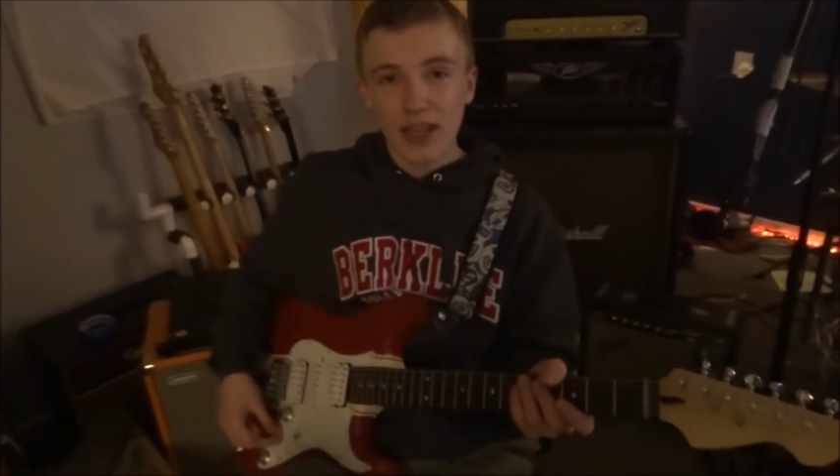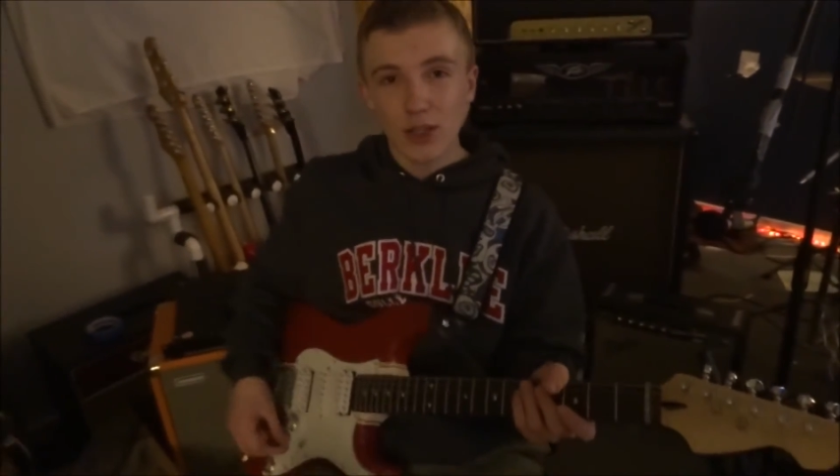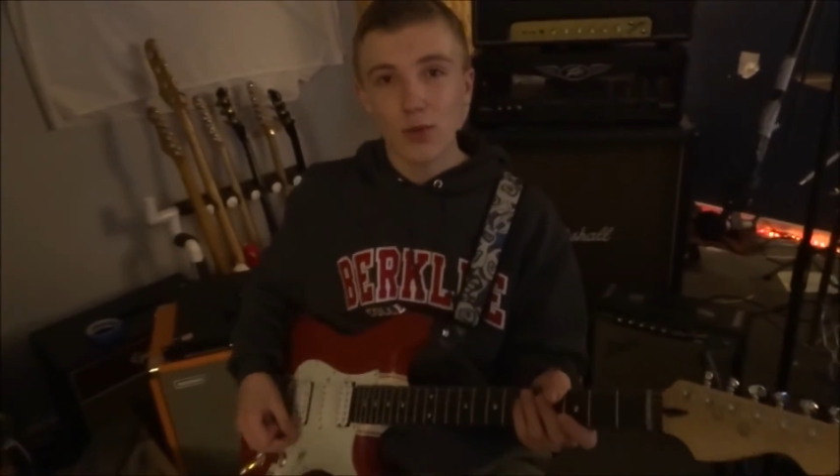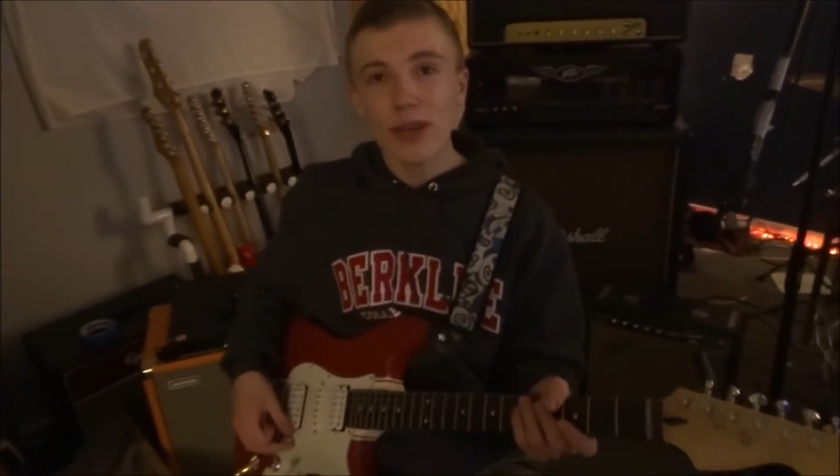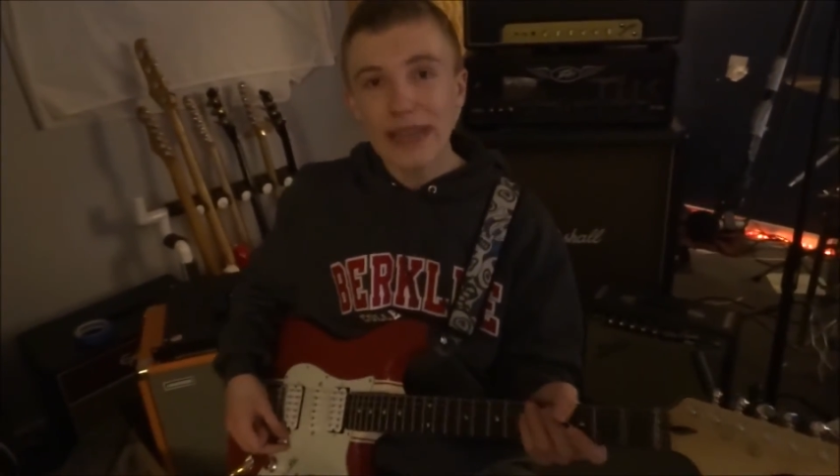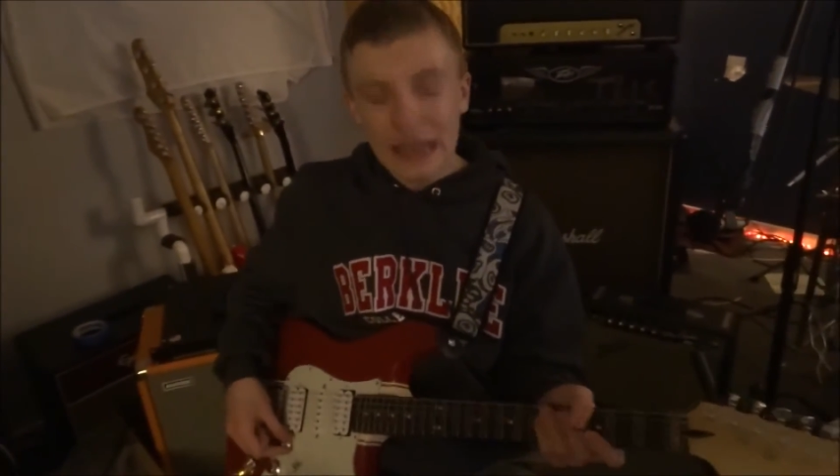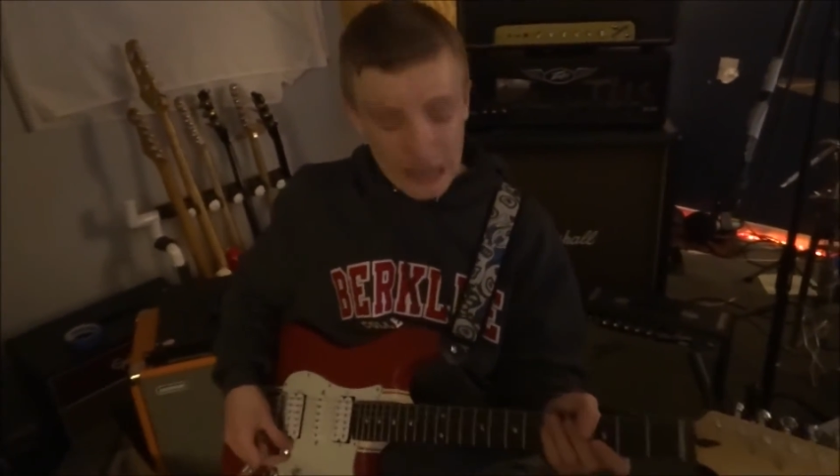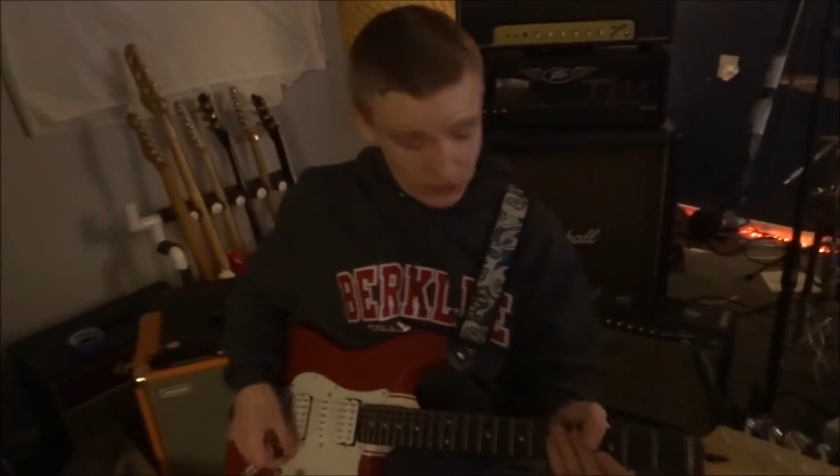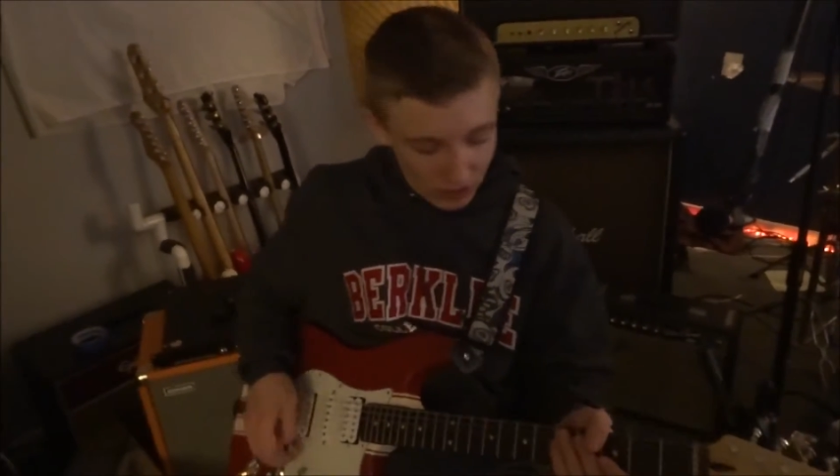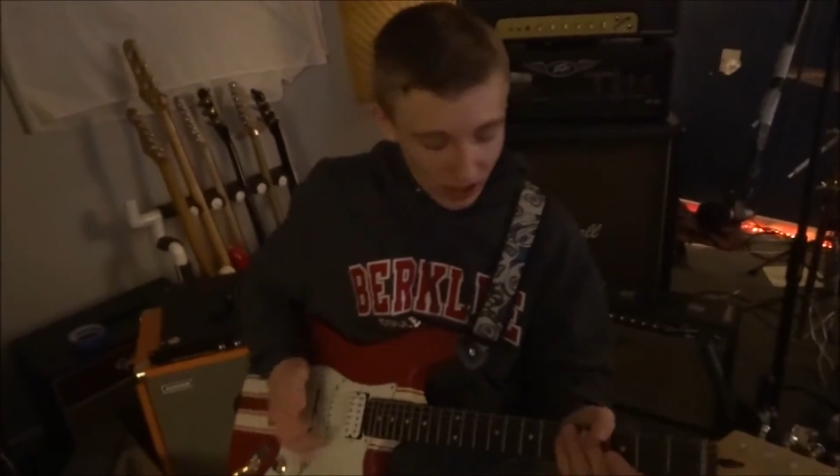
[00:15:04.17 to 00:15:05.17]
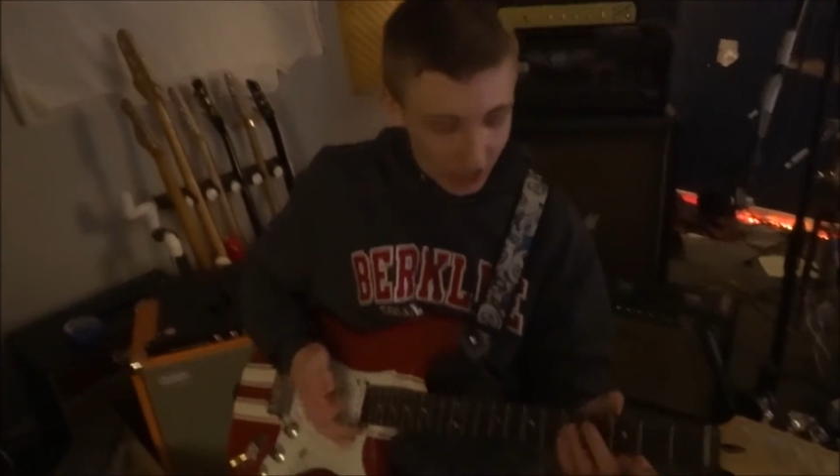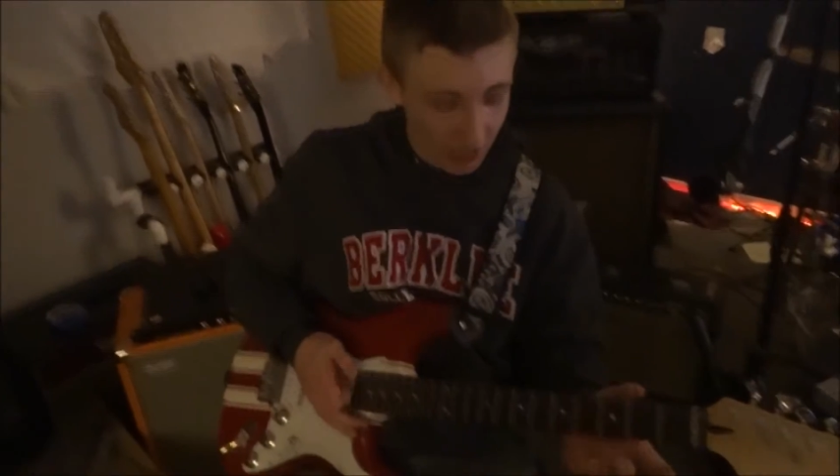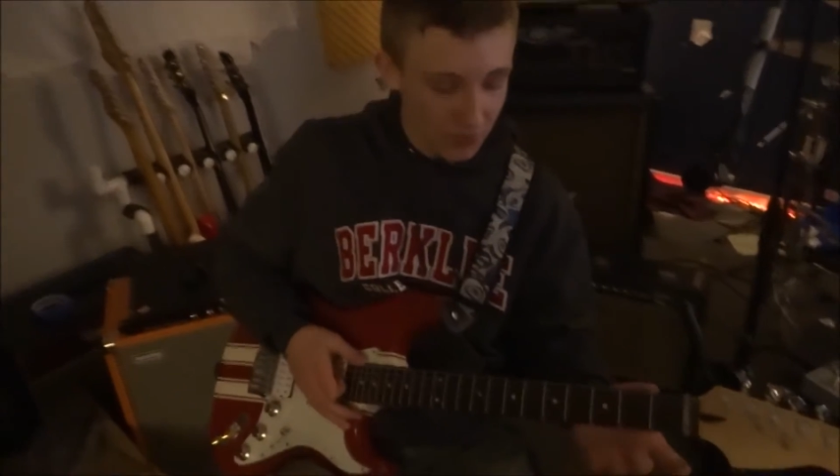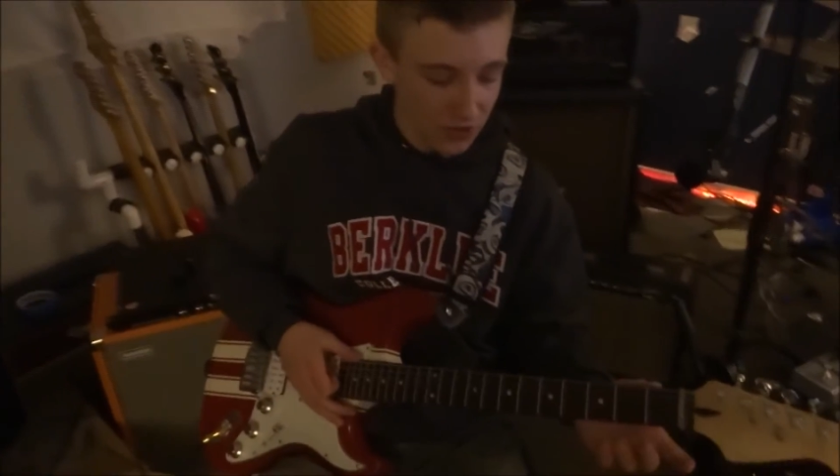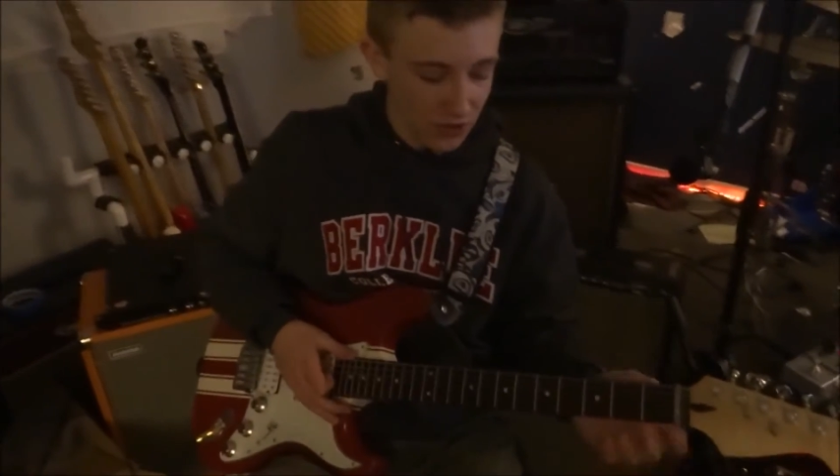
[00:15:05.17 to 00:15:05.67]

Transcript: and tweed drives.